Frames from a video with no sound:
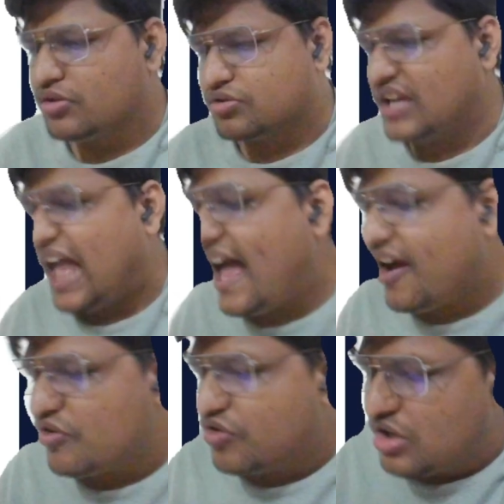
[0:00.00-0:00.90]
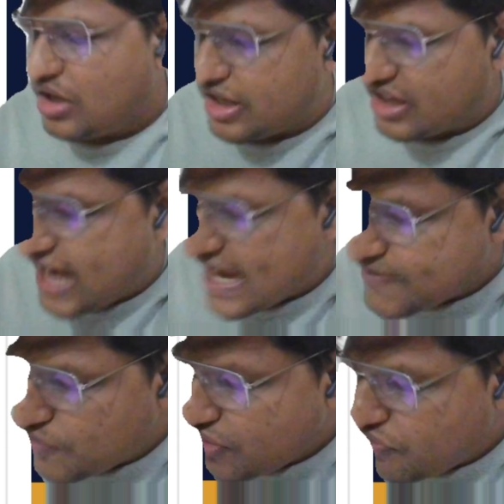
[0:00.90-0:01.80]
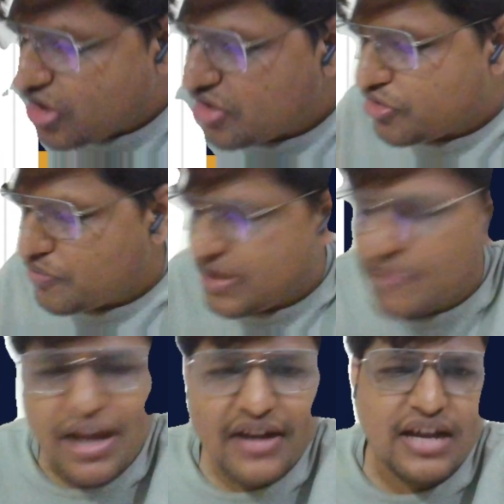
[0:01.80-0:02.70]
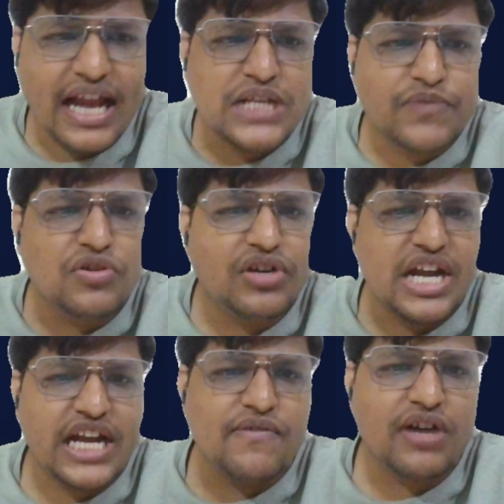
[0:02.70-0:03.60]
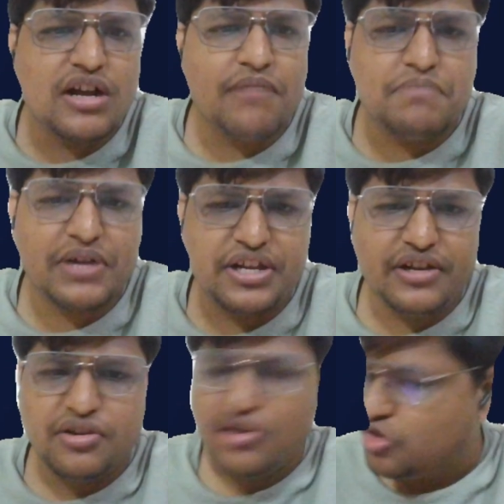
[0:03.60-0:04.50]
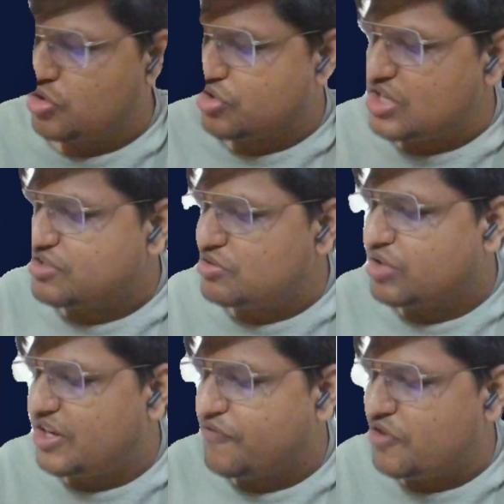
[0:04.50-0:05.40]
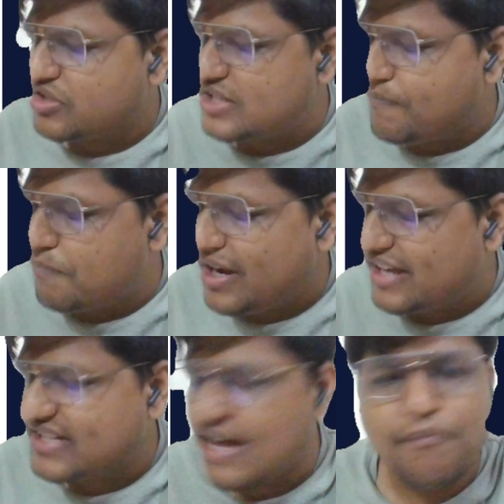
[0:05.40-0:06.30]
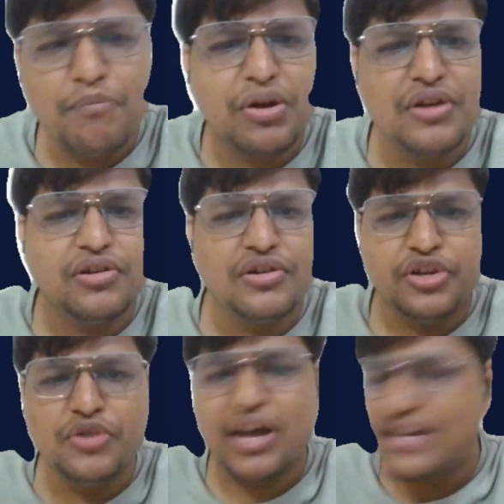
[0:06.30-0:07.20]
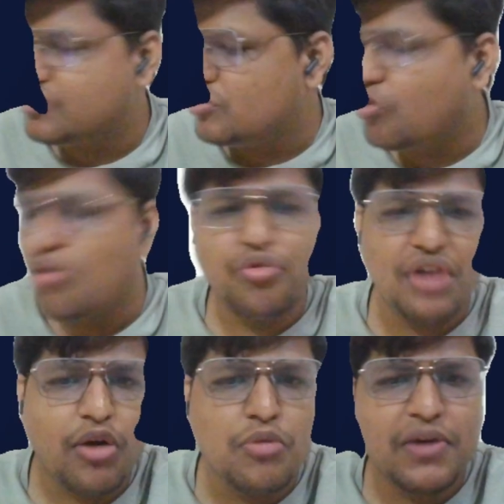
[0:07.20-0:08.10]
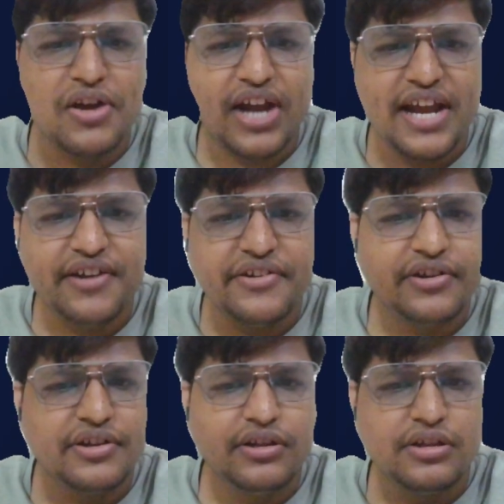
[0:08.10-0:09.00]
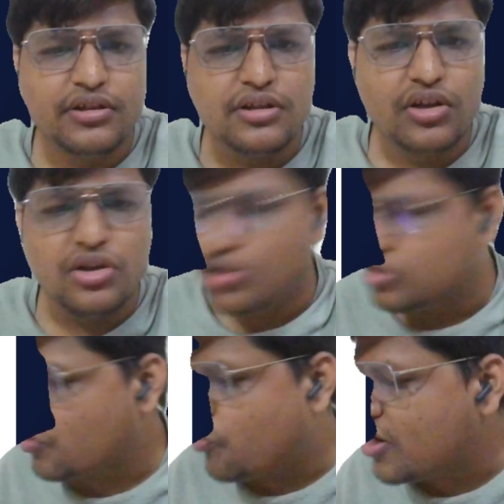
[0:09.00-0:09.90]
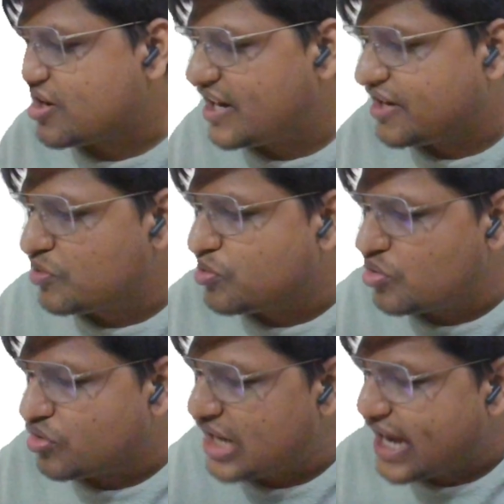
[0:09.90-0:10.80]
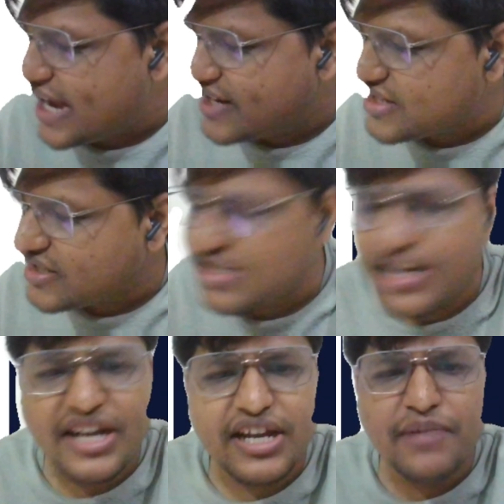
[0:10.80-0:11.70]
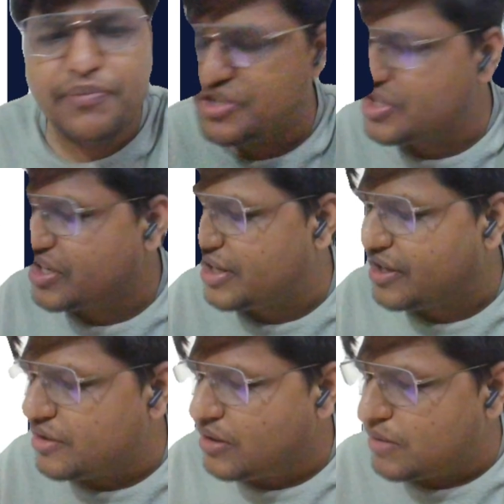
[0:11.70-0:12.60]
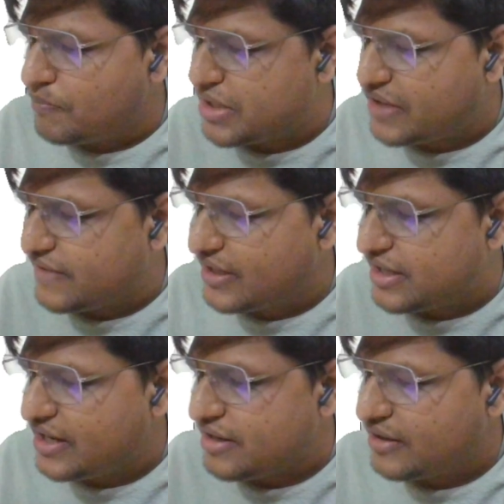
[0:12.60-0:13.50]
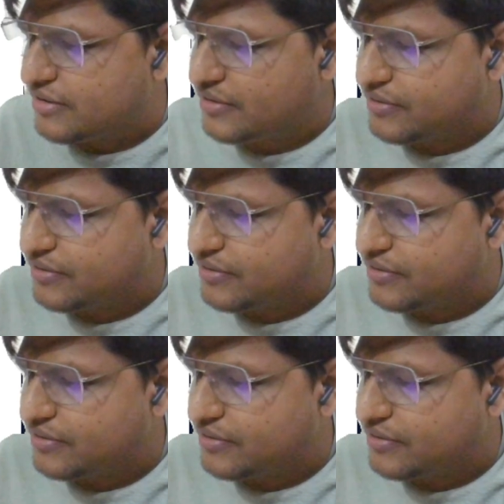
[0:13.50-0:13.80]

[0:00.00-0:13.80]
So now, a transport, what do you mean by a transport network company? So just to give you a simple example, you guys know Ola Uber, right? So what they do, they are just the intermediary between the